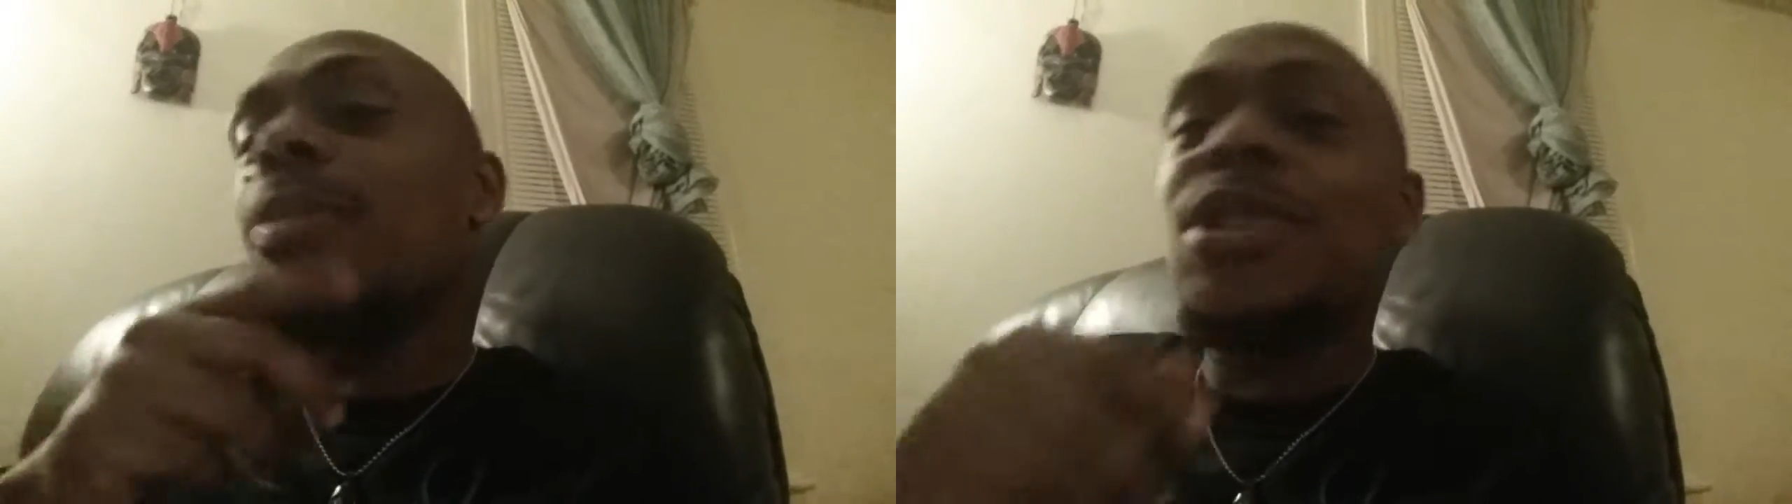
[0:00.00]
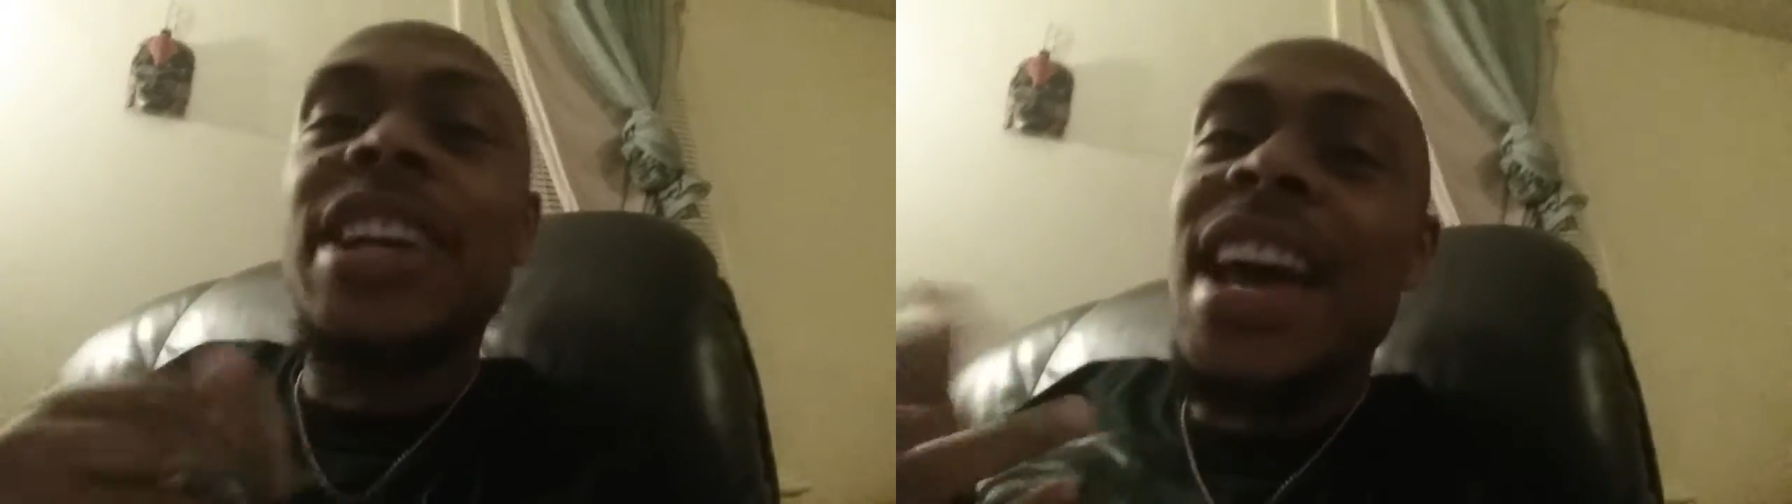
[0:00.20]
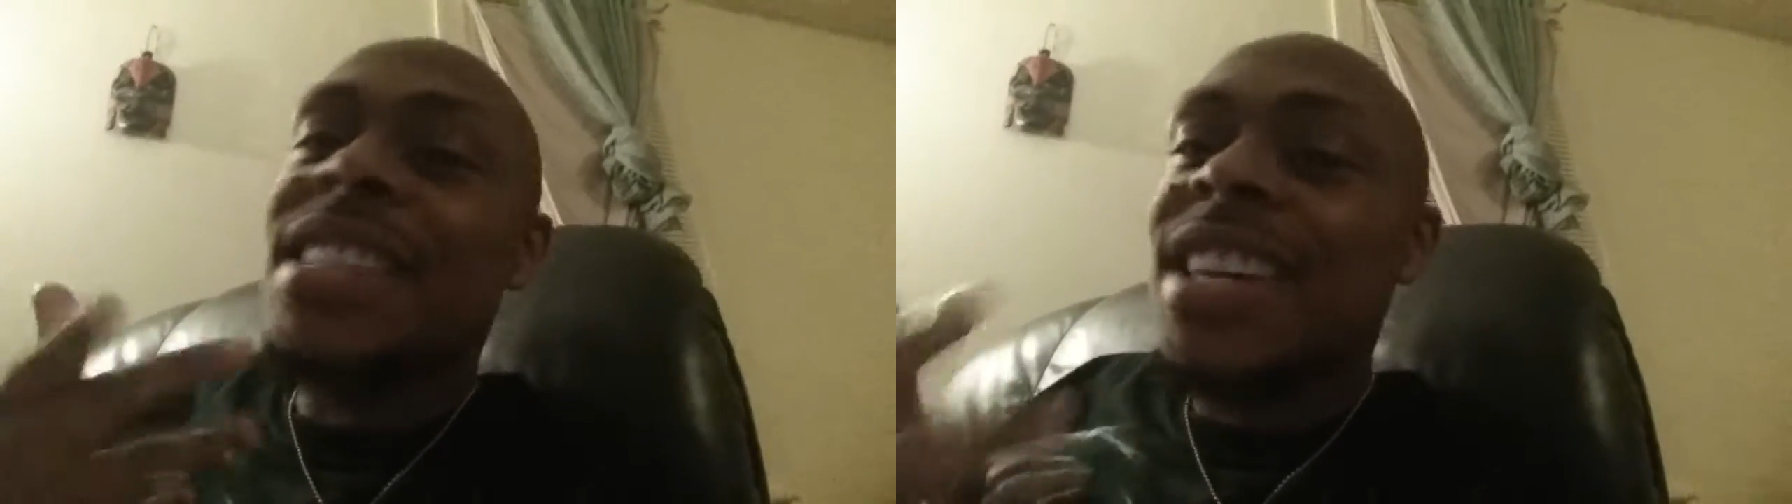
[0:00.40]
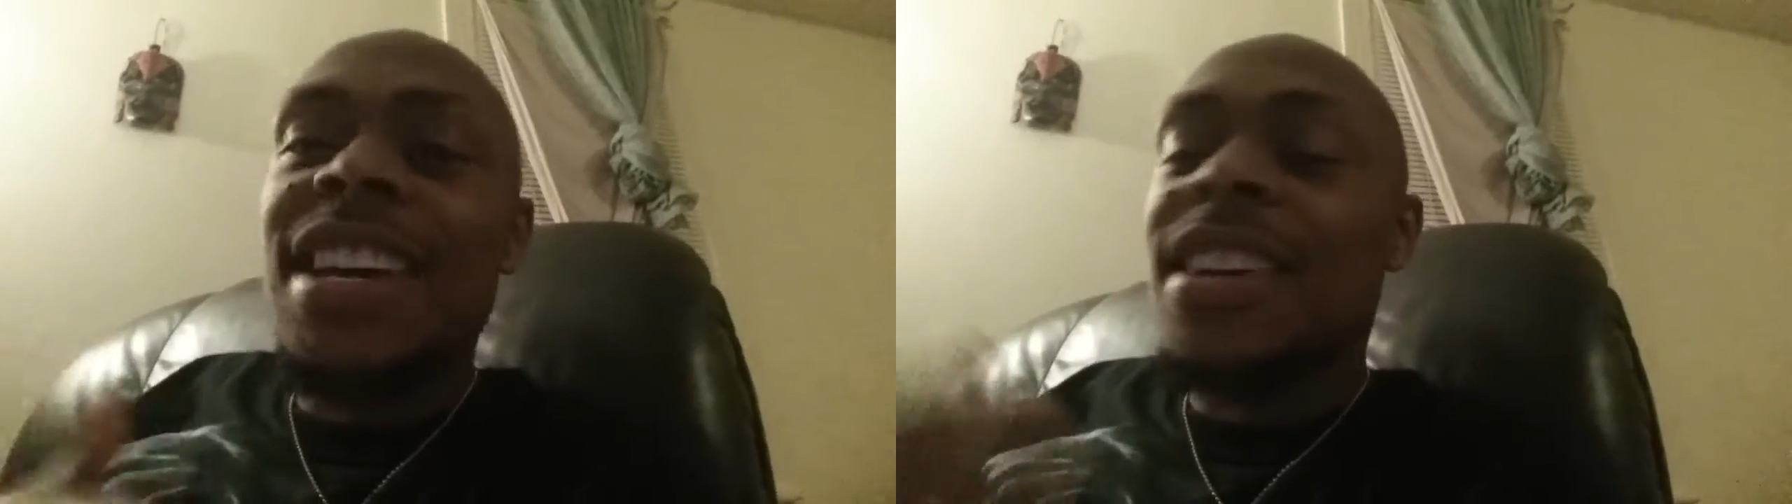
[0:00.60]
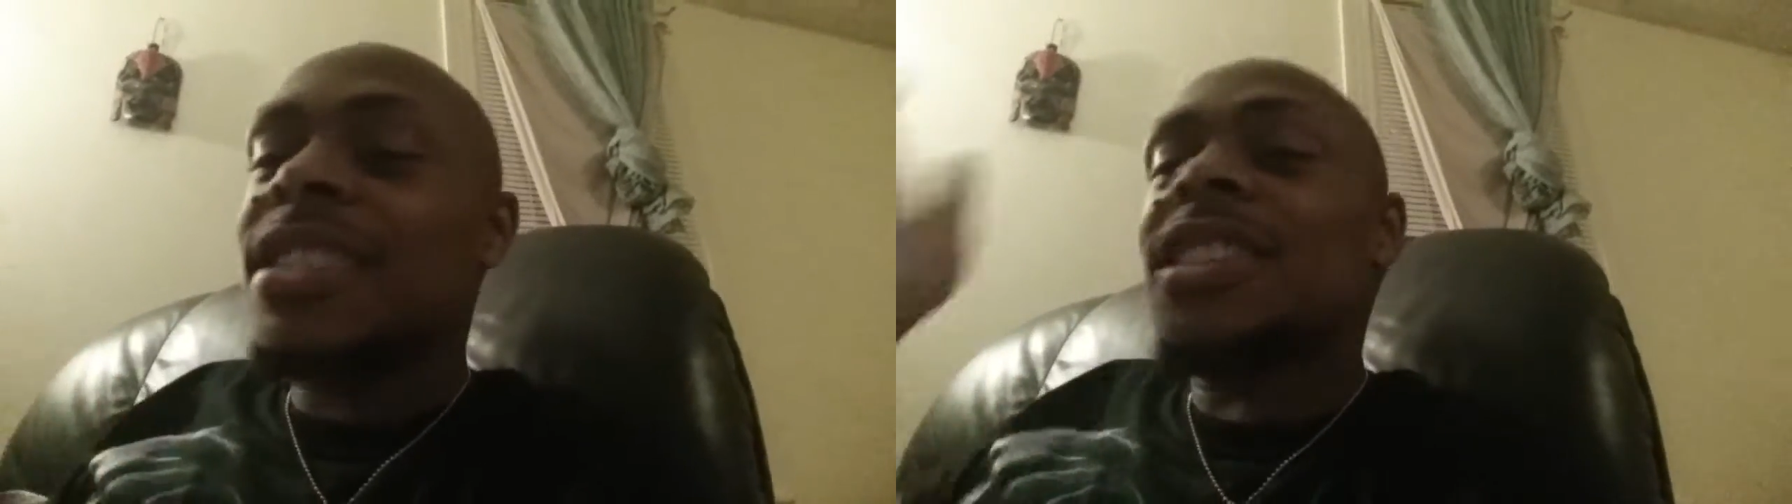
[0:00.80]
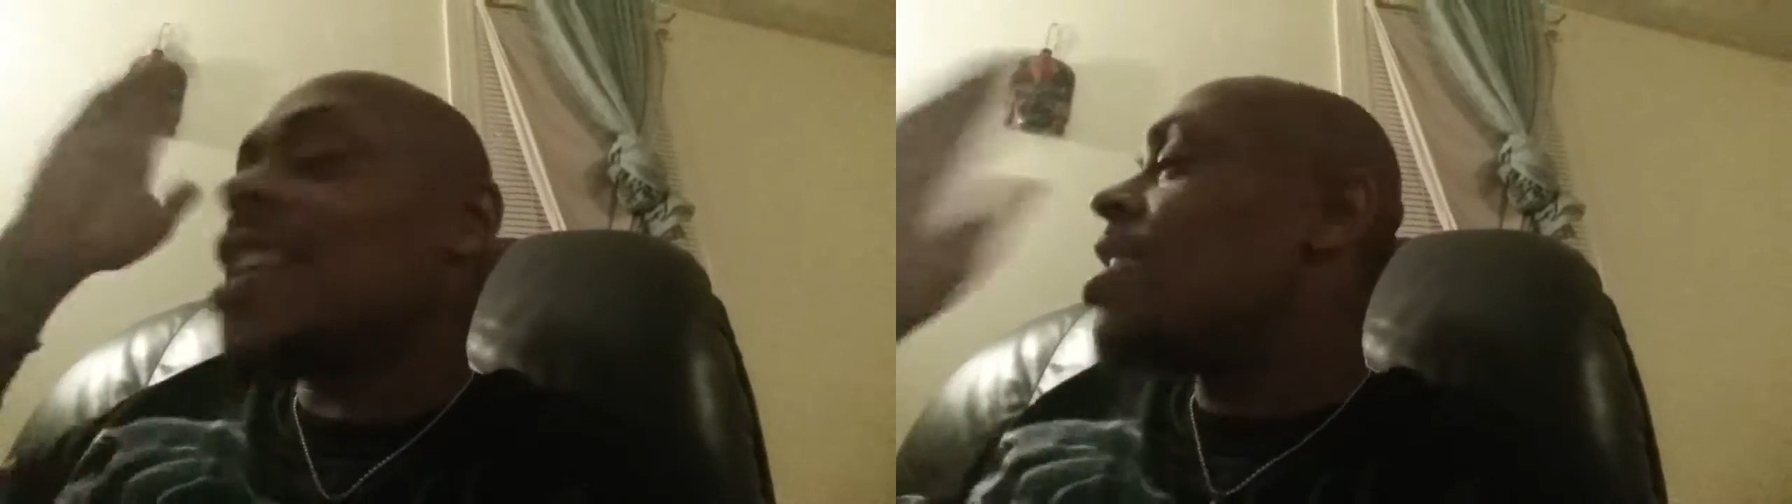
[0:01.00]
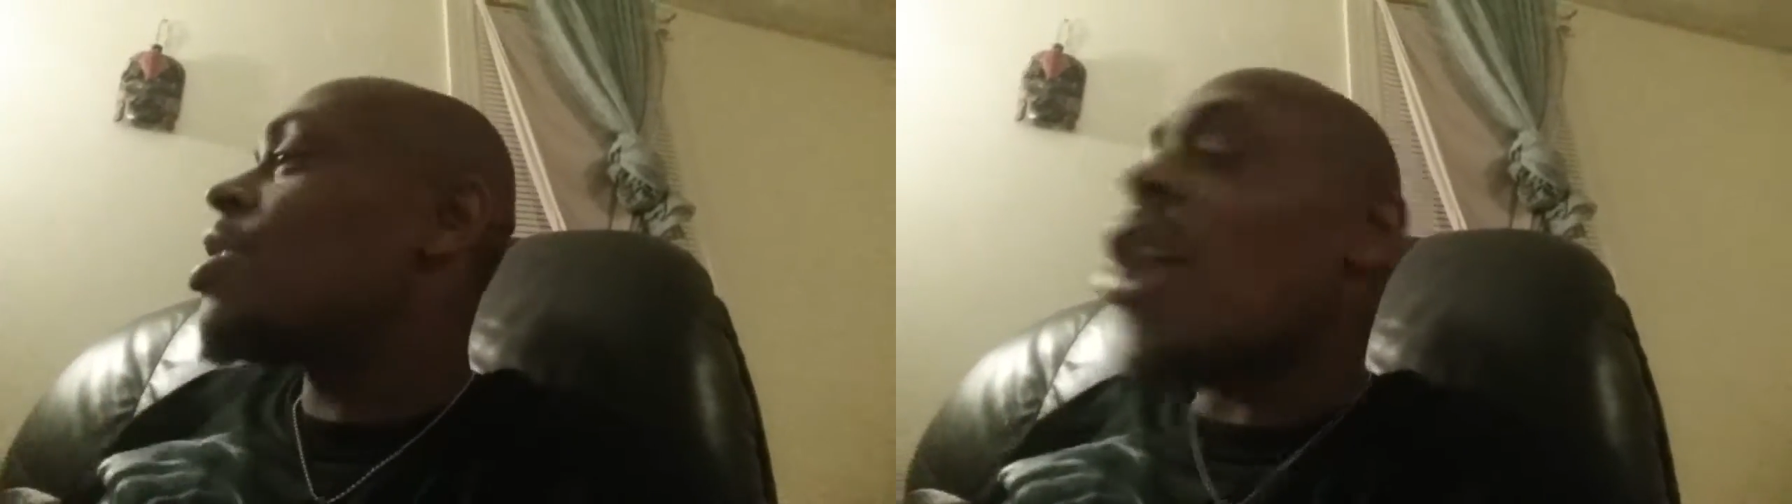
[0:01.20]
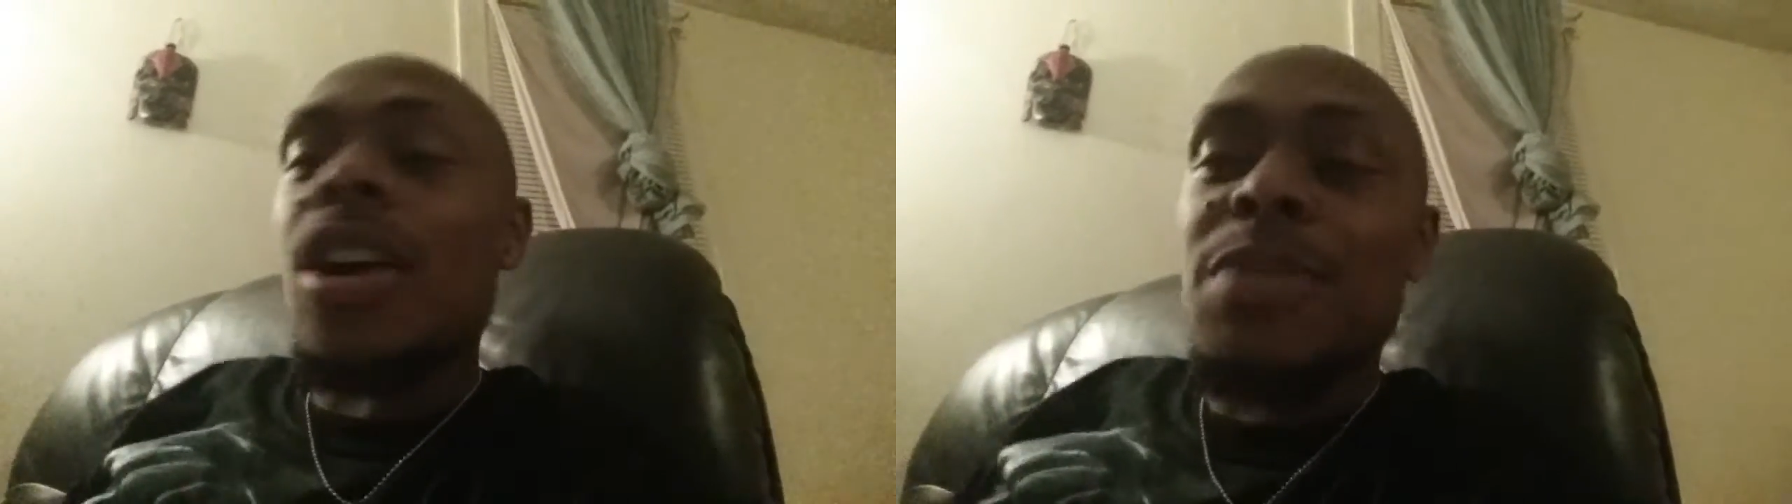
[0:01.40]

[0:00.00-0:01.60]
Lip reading: but you can't see it because it's kind of dark.